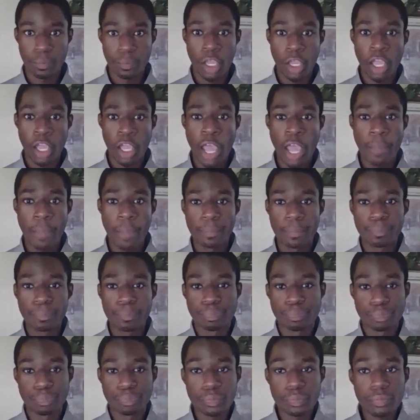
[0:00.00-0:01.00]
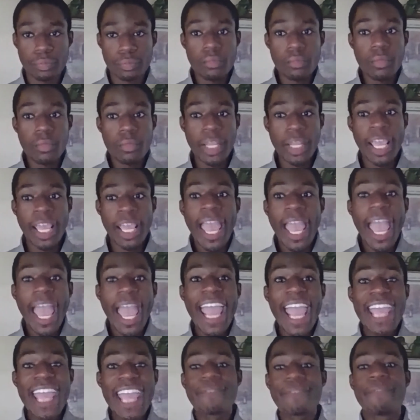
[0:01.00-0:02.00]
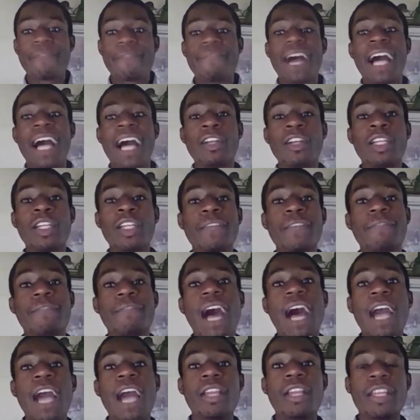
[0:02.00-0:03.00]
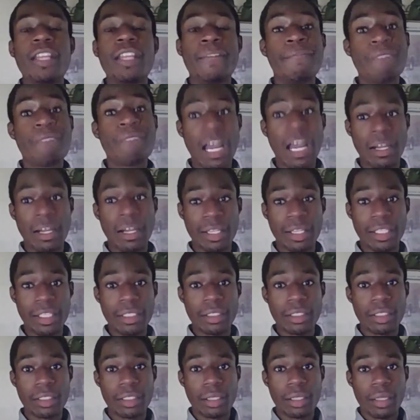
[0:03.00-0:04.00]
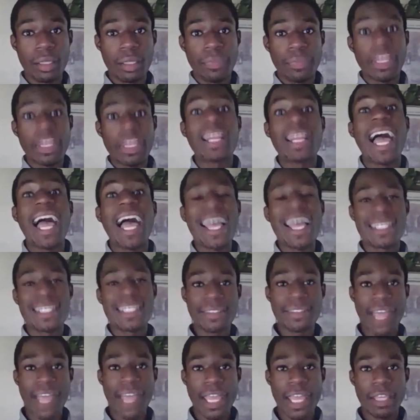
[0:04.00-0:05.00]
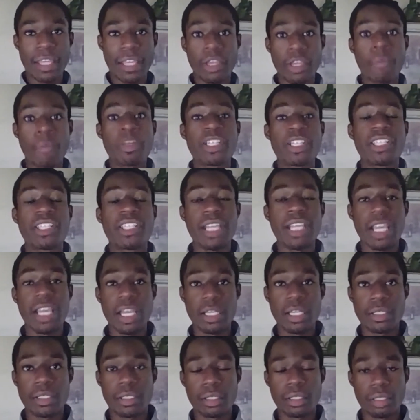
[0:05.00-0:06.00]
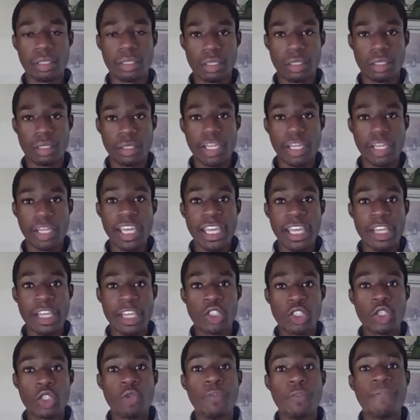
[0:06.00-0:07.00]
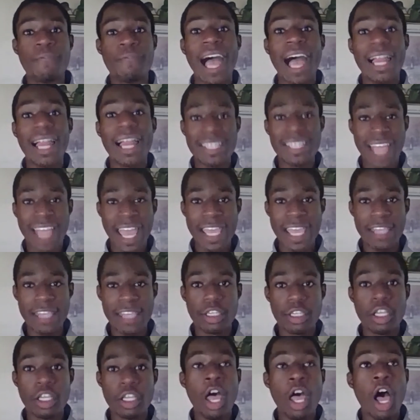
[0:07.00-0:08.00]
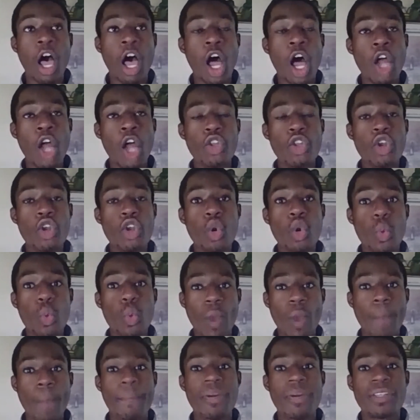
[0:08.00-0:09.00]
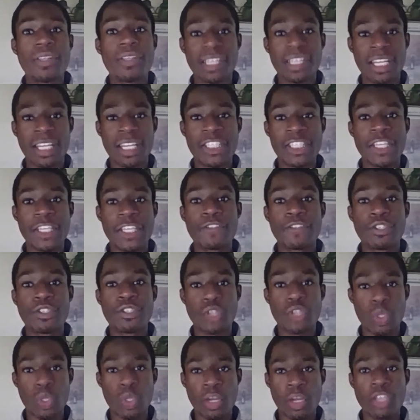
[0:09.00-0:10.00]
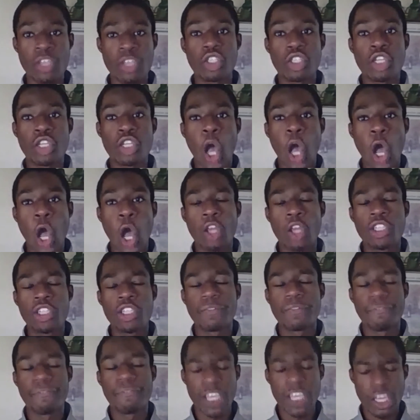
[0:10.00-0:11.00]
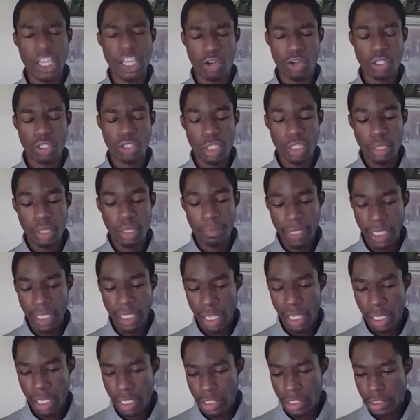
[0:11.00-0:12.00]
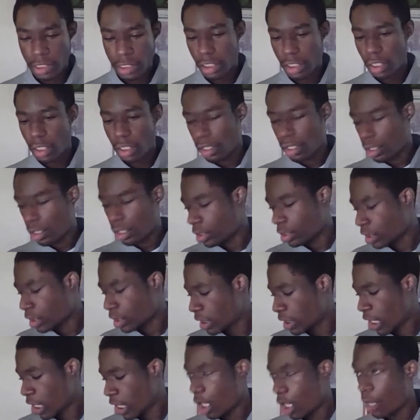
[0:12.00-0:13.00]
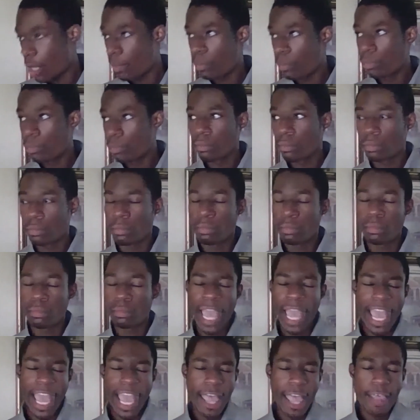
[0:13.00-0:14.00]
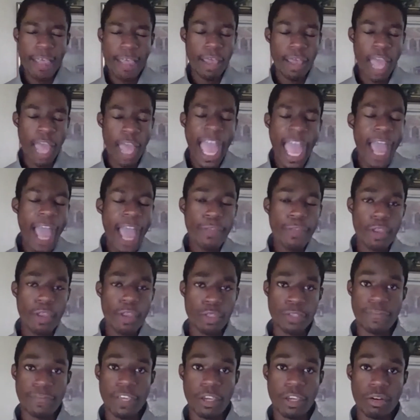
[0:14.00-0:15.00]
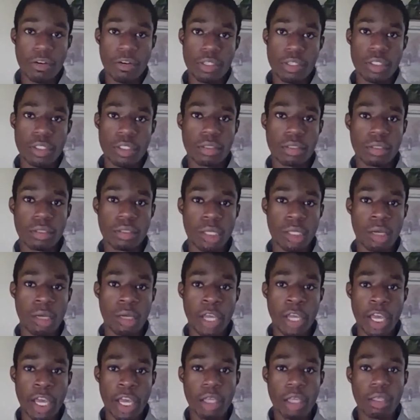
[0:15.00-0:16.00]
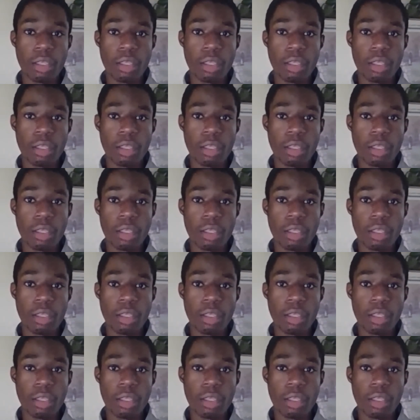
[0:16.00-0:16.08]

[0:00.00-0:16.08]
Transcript: Okay. And finally, the last thing, number 6, is to validate underrepresented students' college fears, because some have those fears. Okay.